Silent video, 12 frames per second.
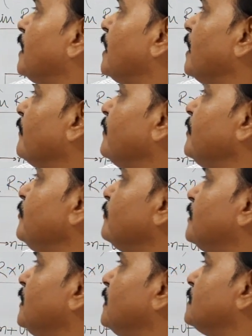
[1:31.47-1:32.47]
heavy
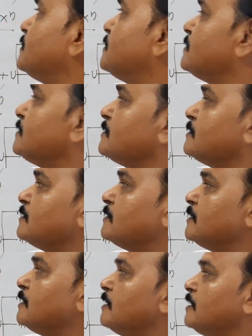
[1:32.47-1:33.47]
nucleus
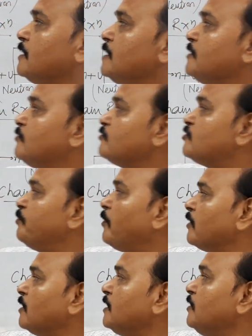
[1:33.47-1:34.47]
into
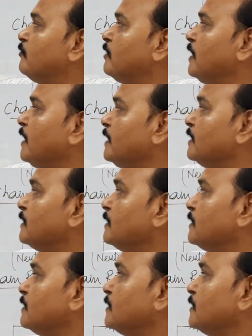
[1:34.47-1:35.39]
smaller nuclei